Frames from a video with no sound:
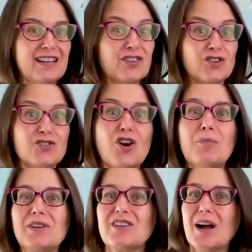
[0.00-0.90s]
so
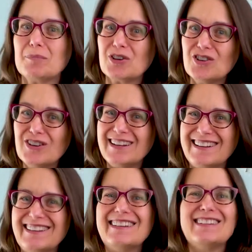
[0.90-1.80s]
don't miss an
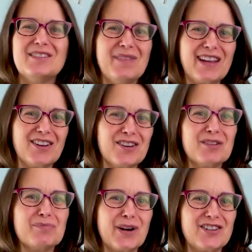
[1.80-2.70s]
opportunity to make a good
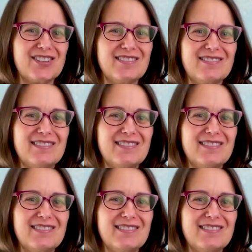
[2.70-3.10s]
impression.